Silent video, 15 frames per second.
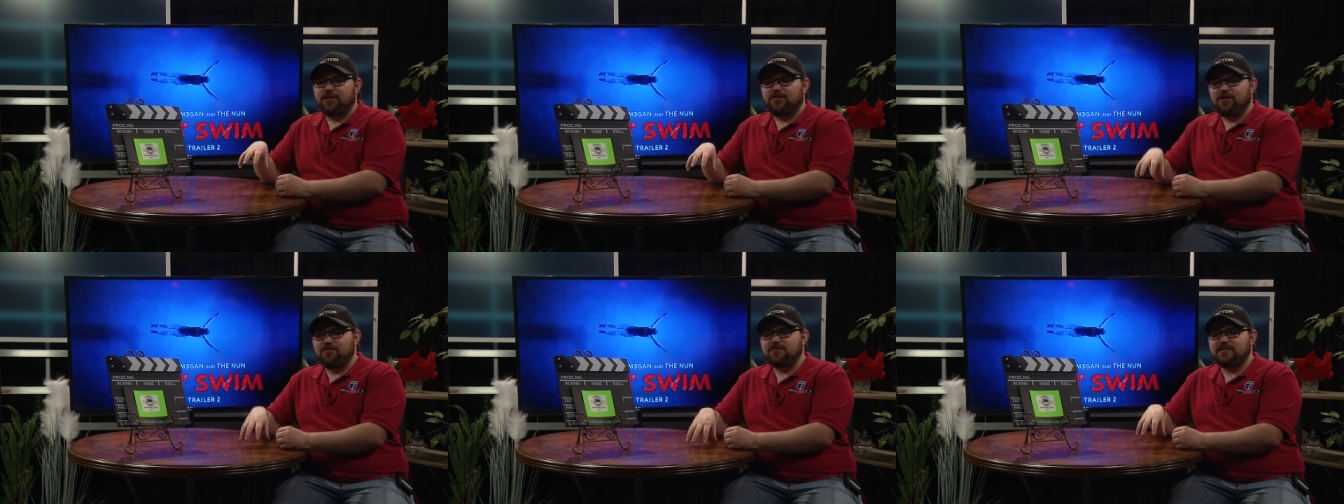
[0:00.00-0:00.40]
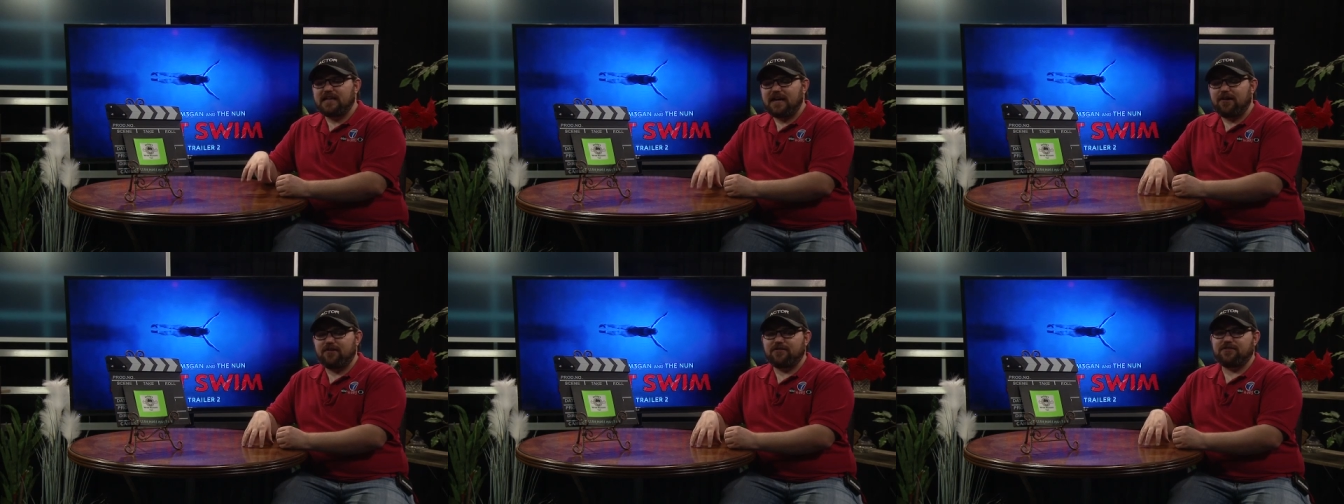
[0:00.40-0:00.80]
those
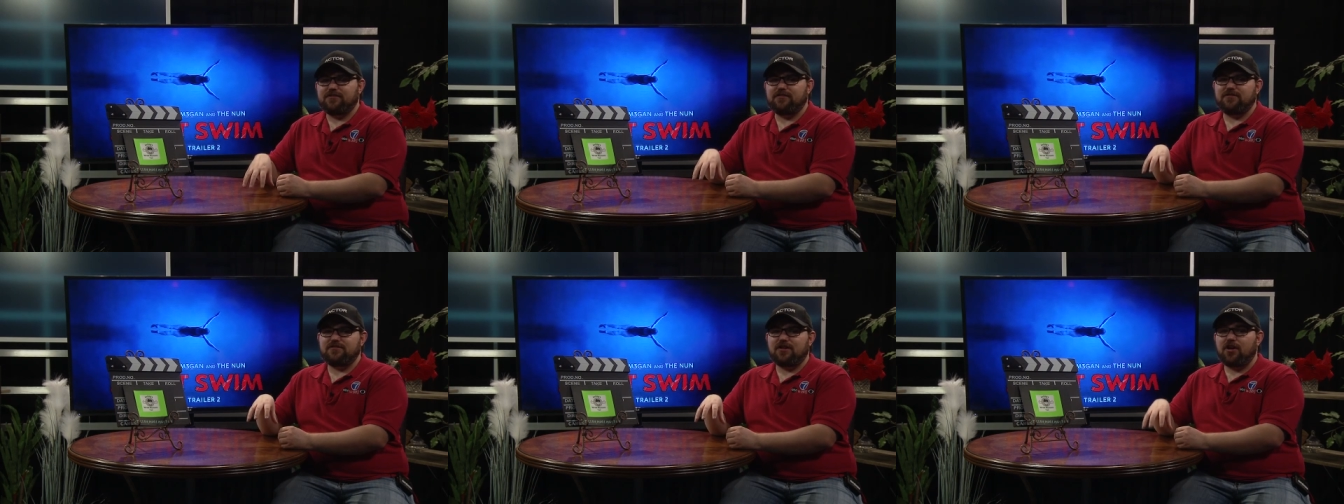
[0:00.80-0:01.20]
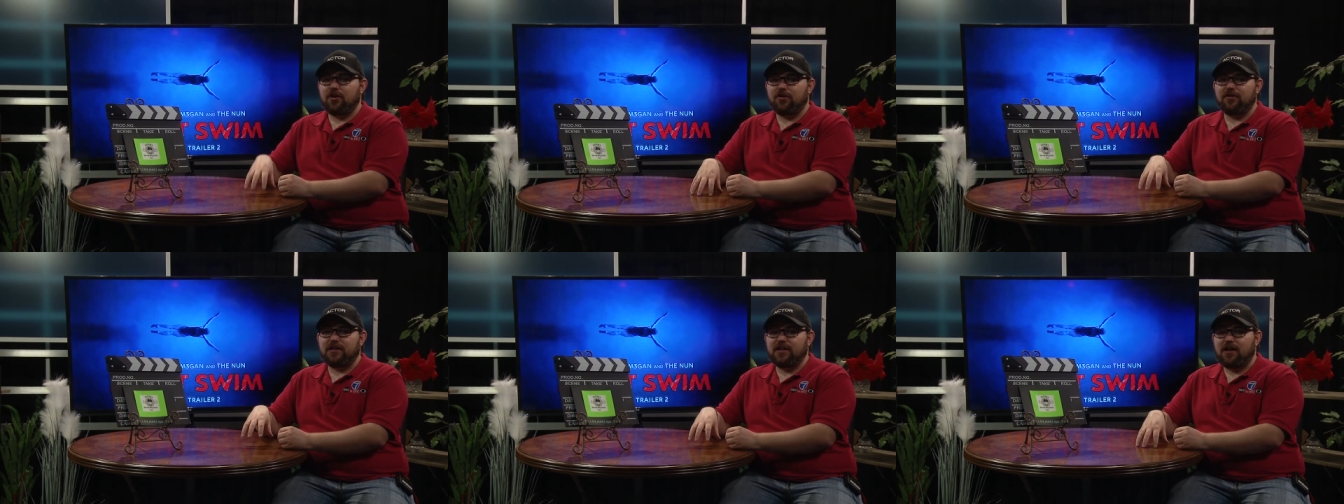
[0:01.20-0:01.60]
characters
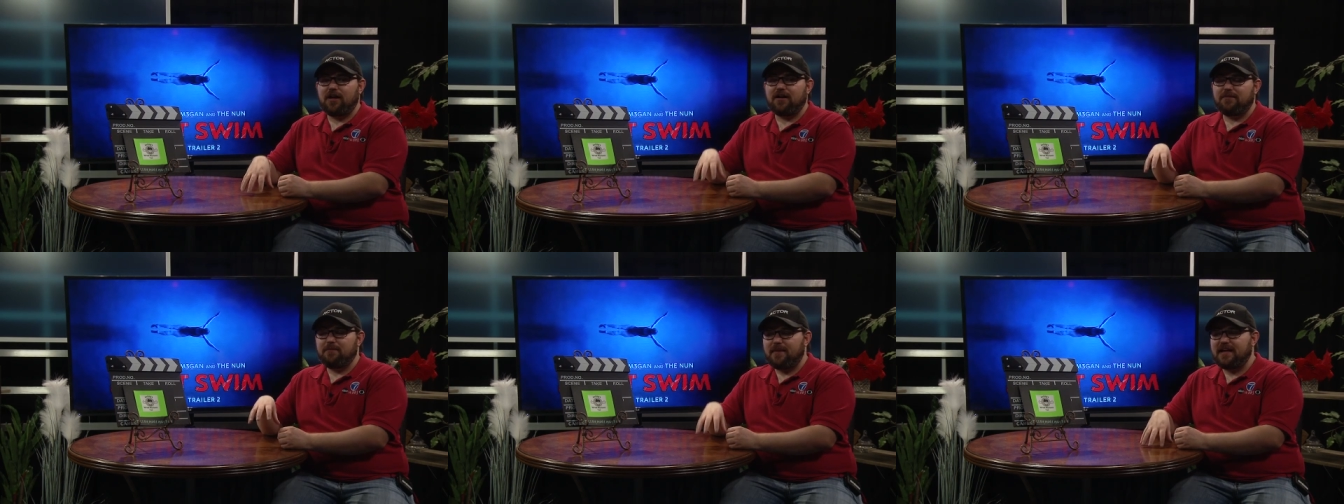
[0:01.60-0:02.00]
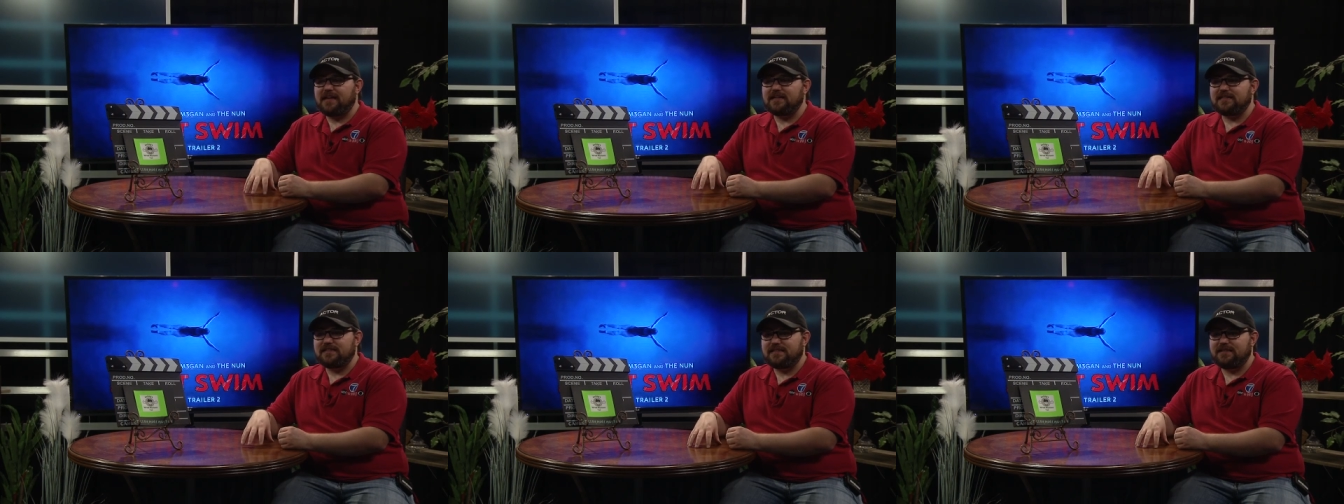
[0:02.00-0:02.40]
early on make
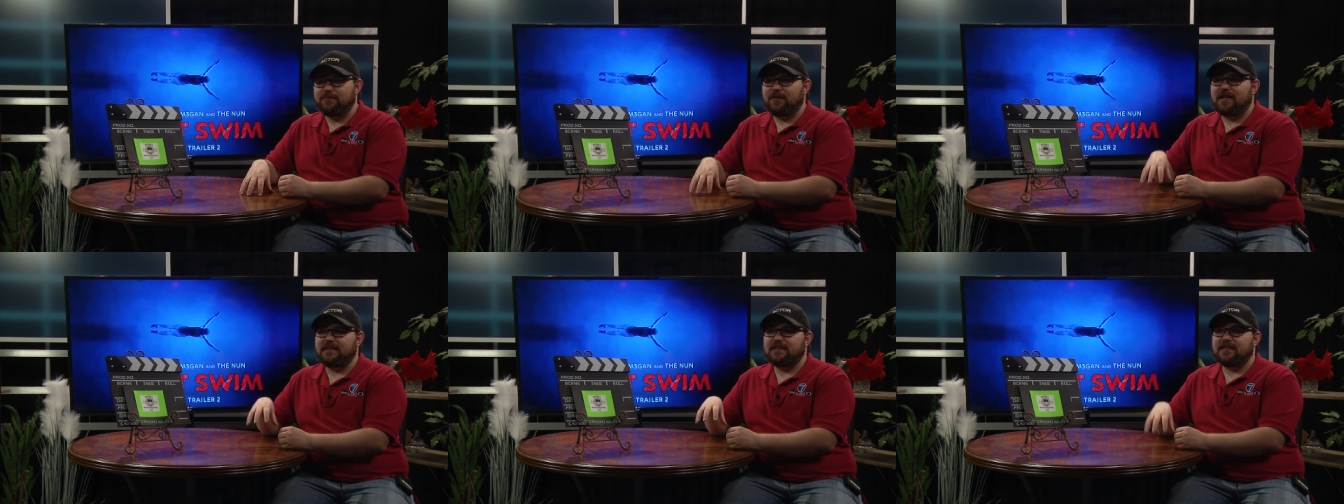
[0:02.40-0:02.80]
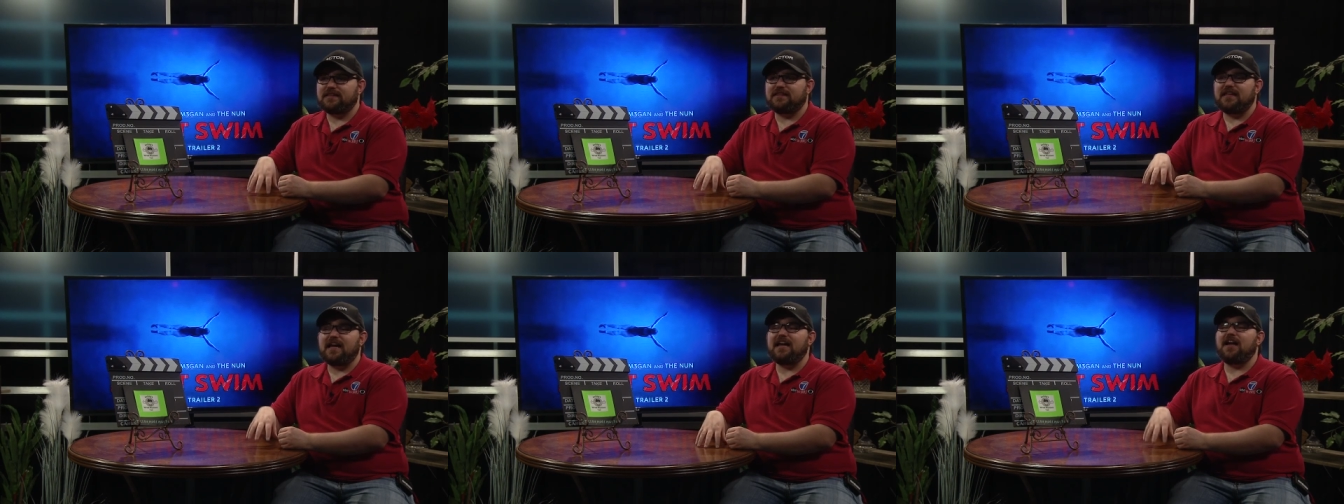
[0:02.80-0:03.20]
it seem like
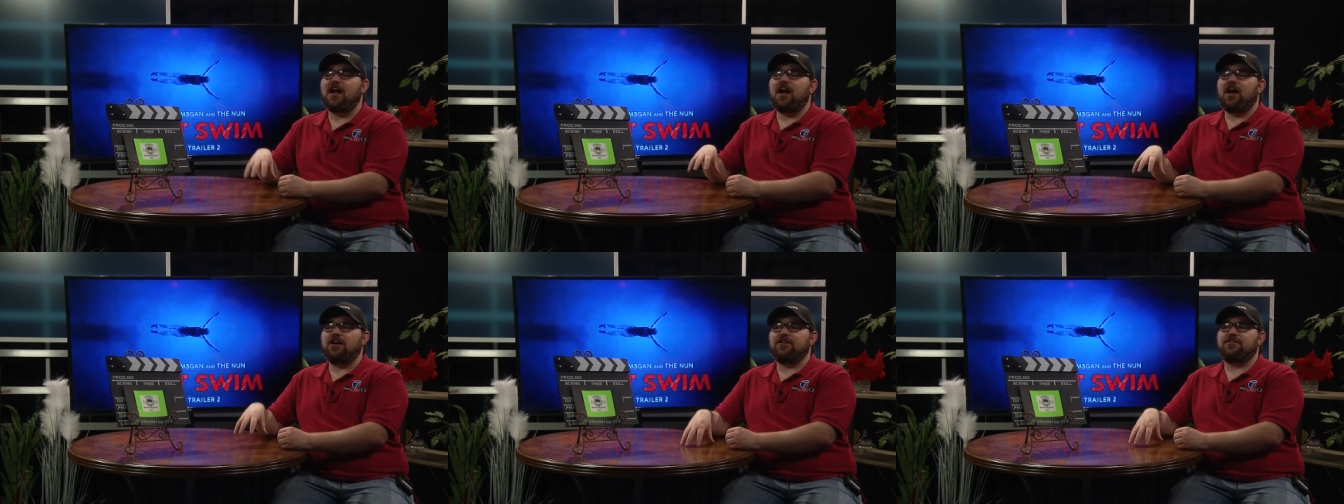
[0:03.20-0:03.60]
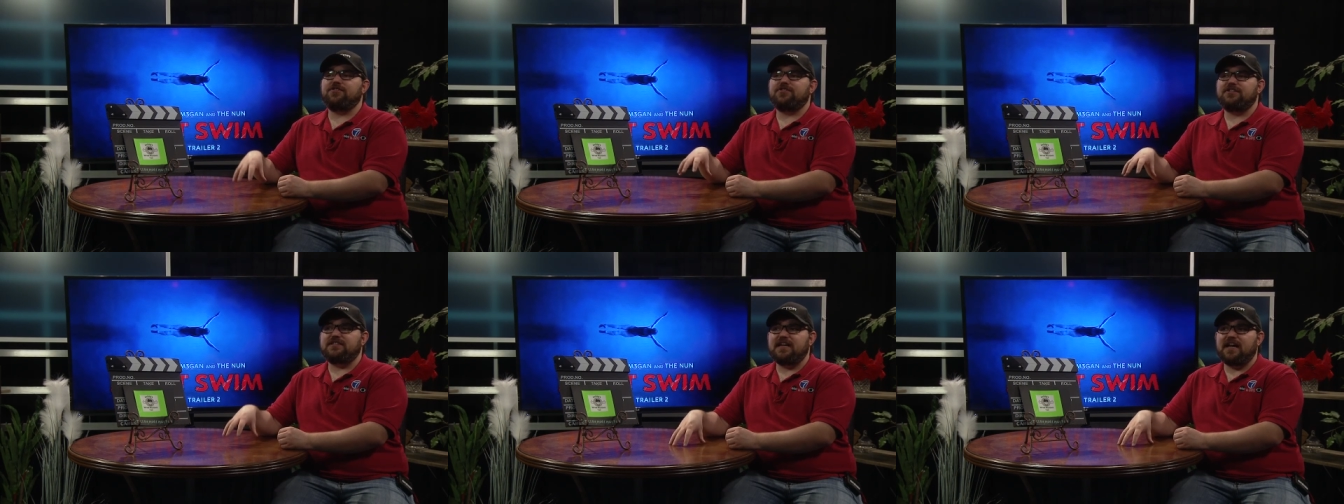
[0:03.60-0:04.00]
that they
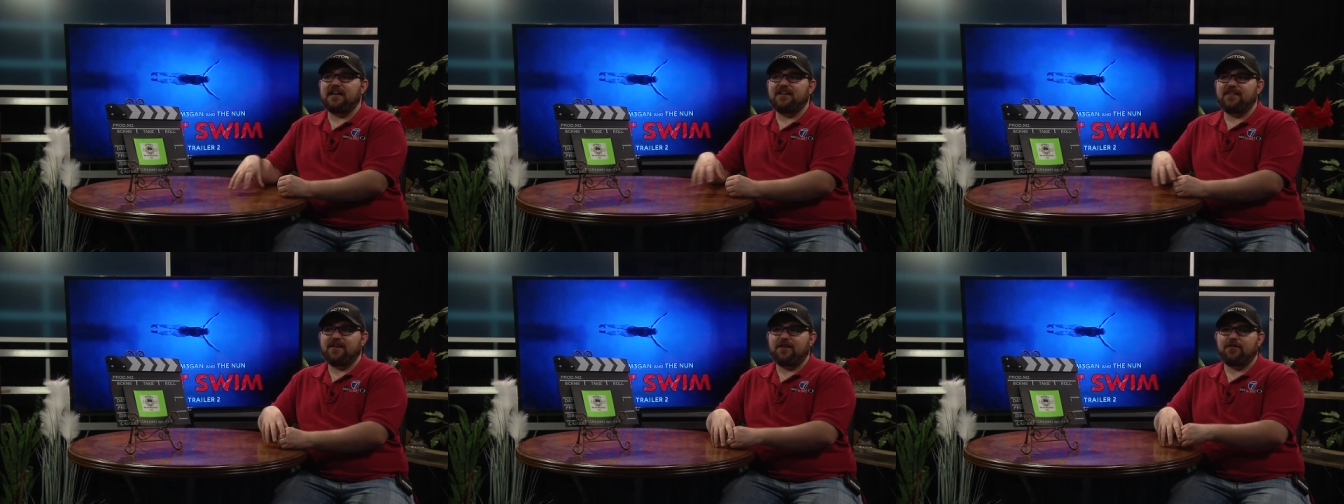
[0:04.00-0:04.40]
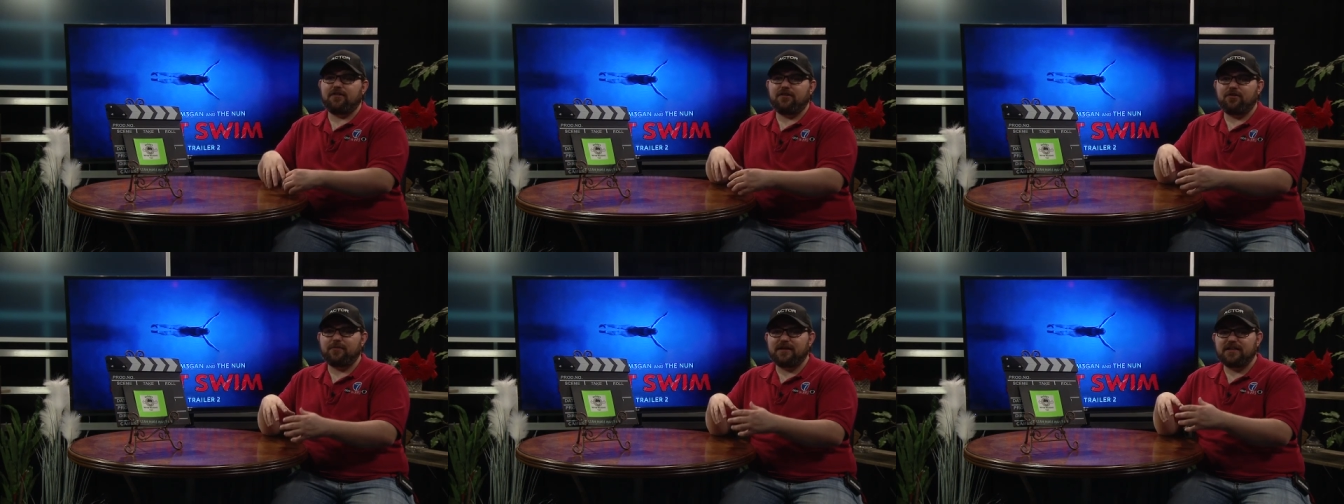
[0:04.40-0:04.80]
understand and they're a
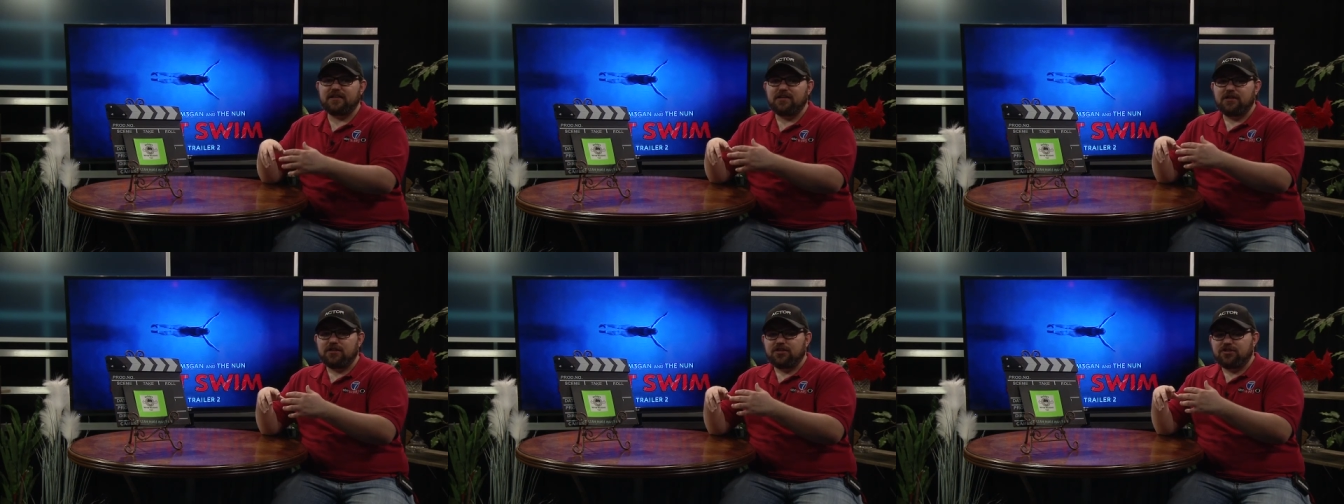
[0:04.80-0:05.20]
little bit